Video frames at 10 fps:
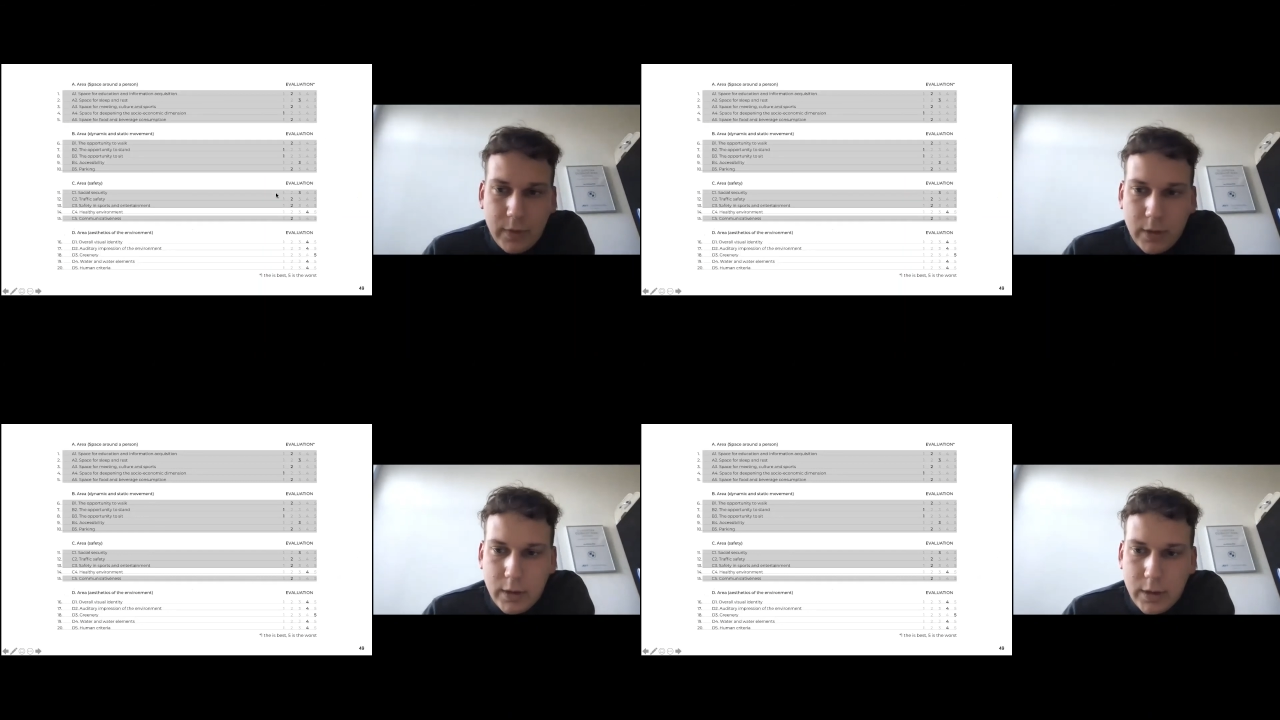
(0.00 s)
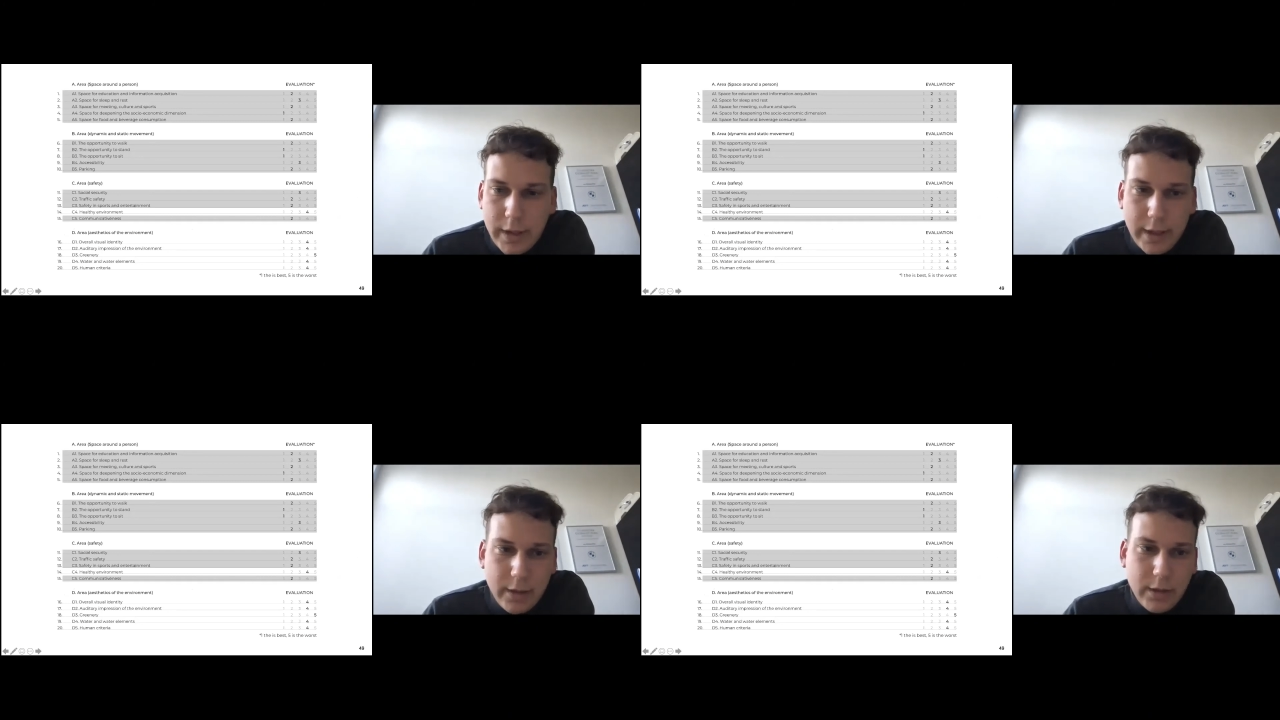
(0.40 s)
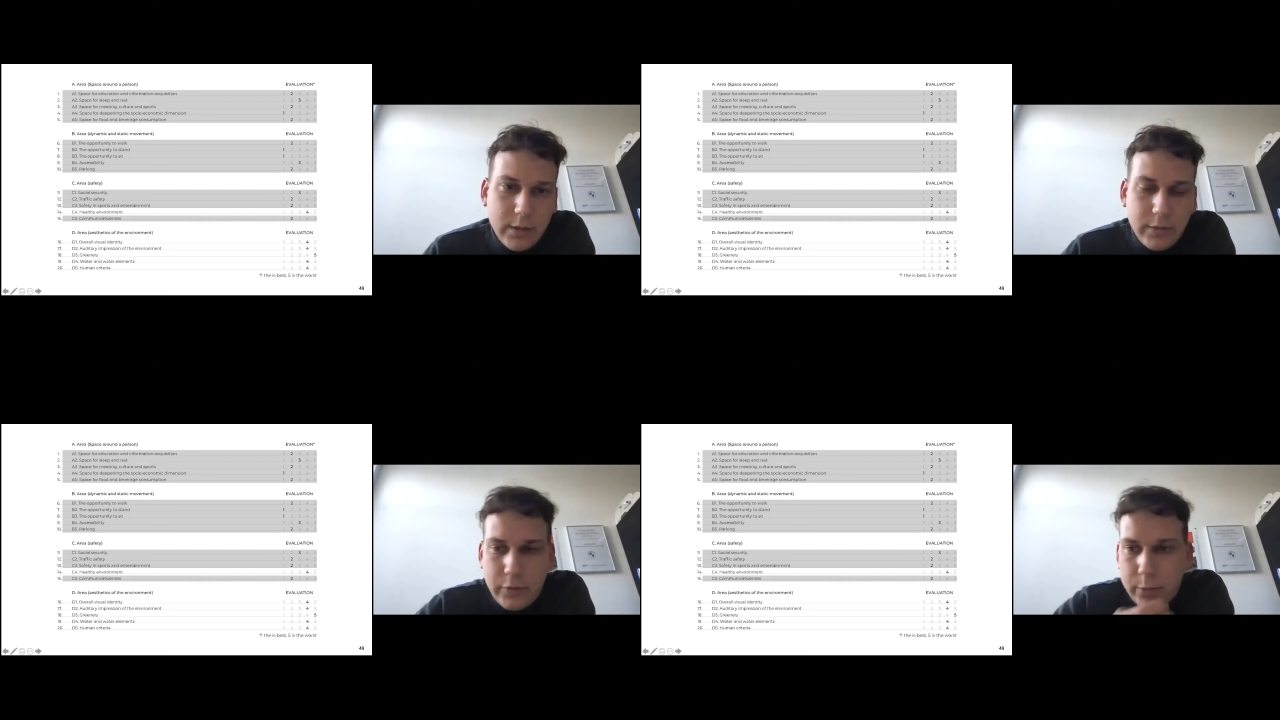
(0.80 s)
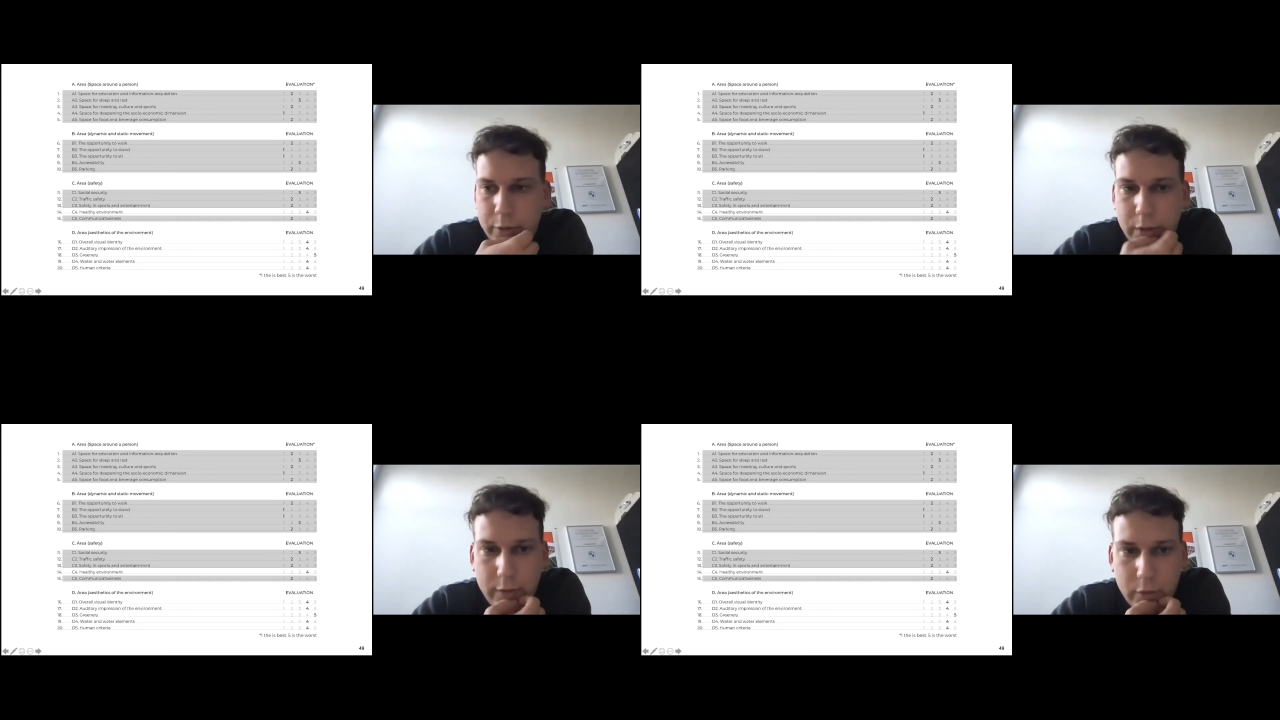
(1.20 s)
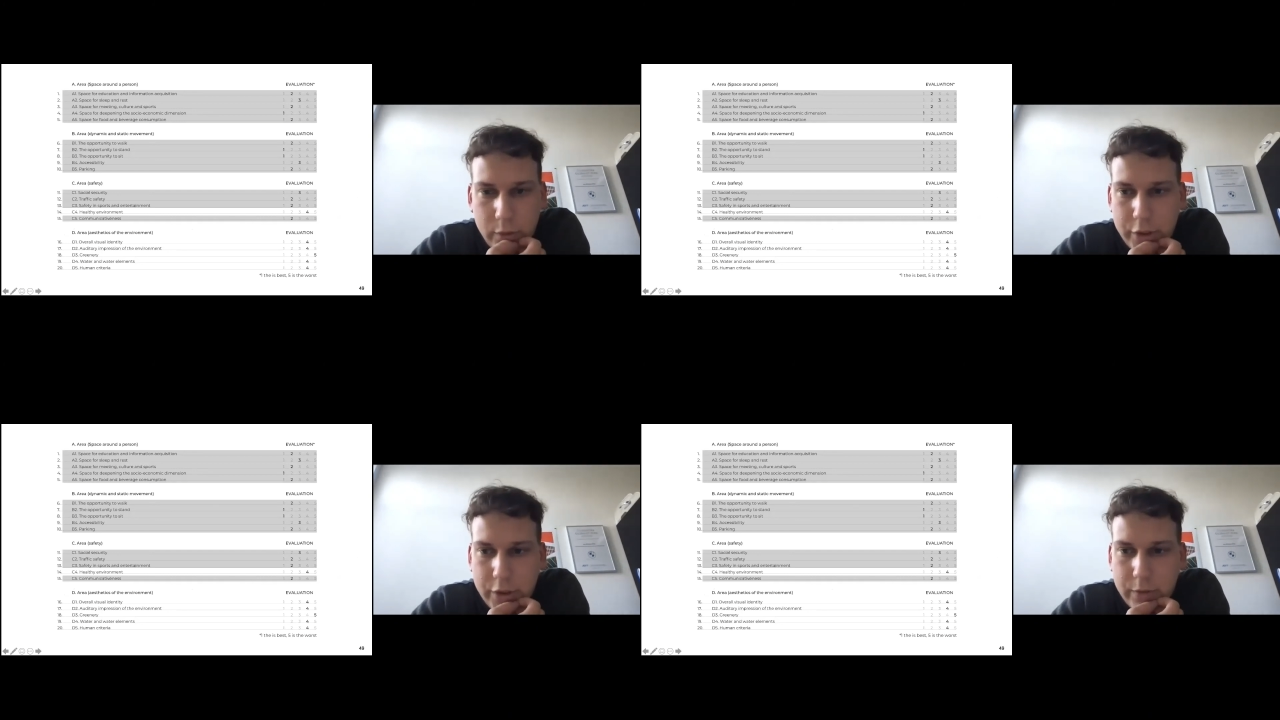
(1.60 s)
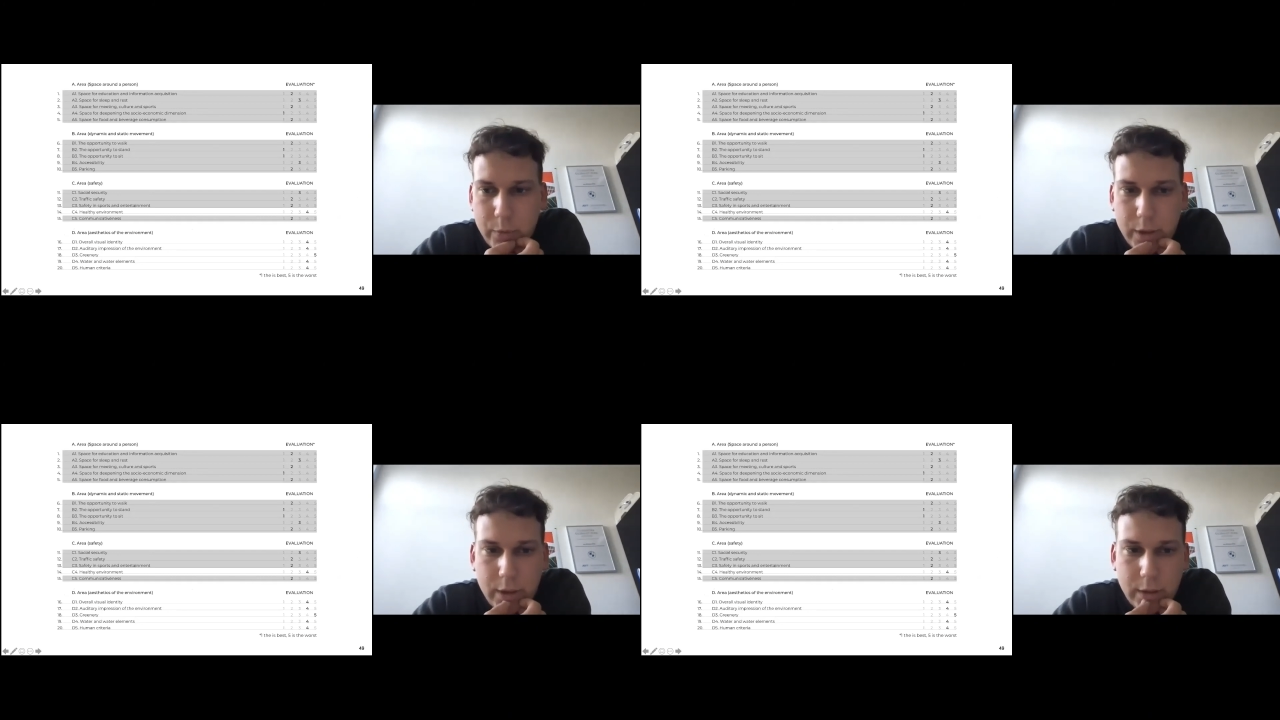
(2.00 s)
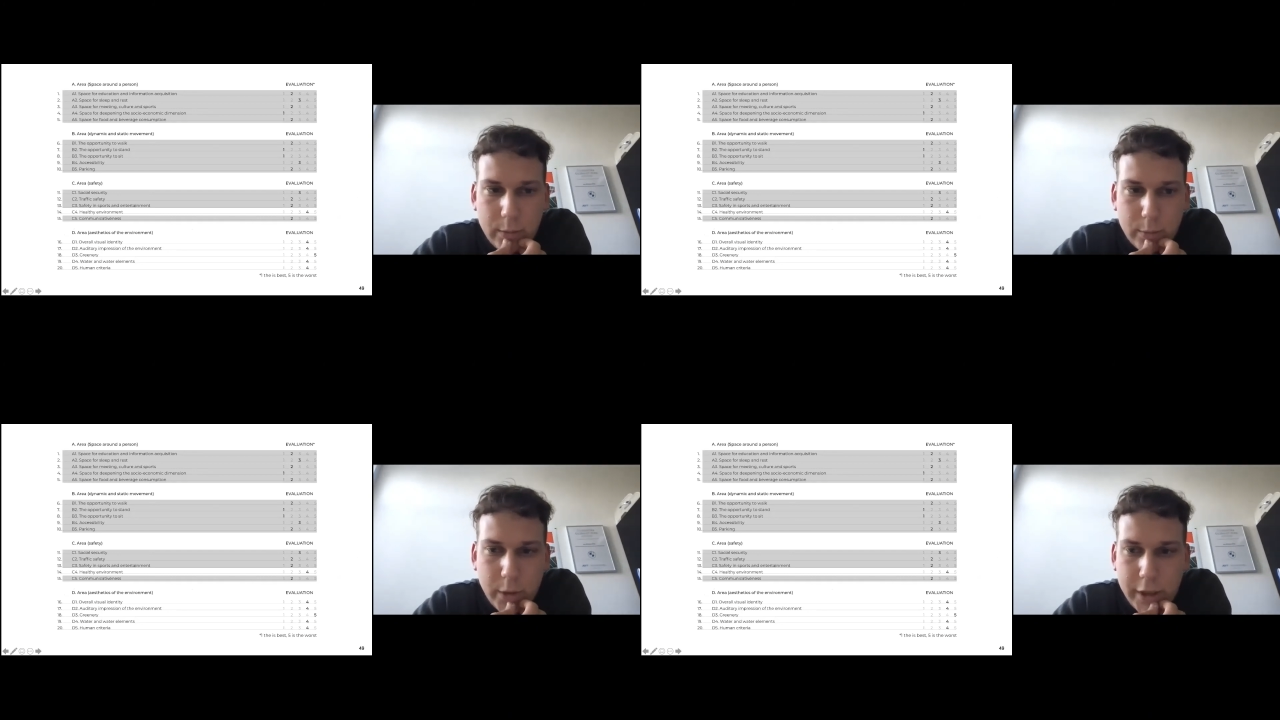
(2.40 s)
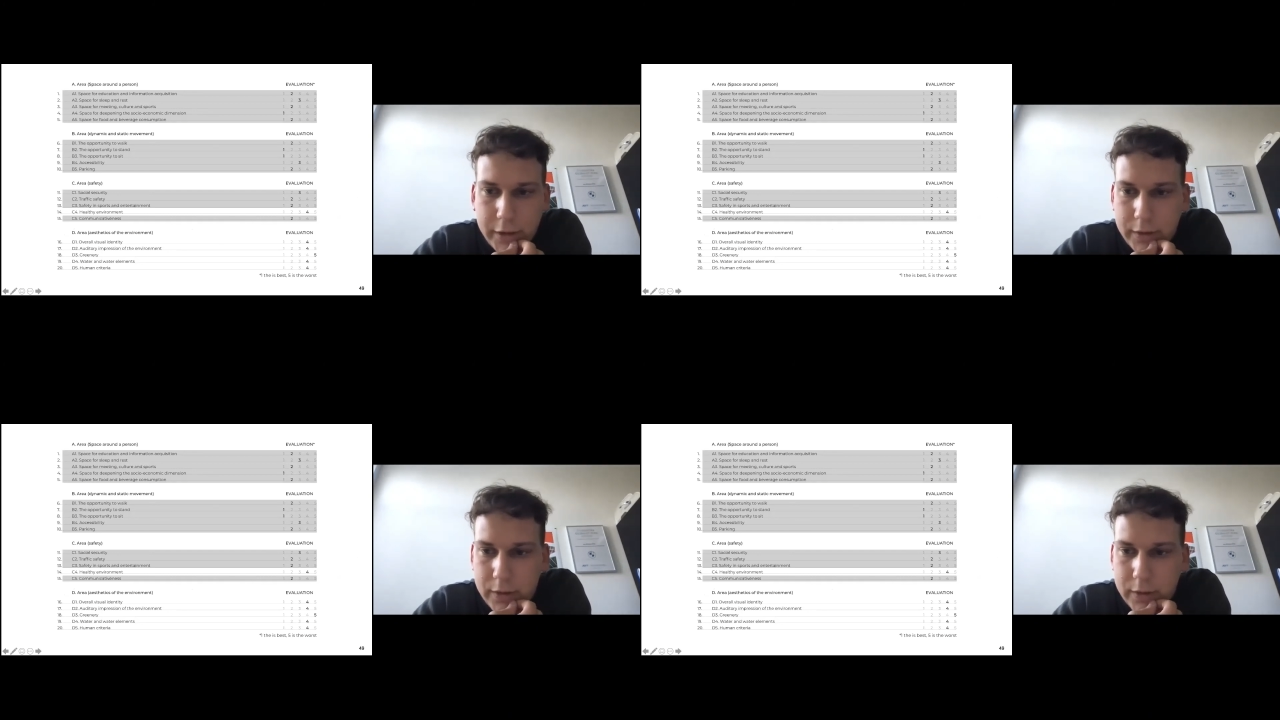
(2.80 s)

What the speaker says: Then from the evaluation, we marked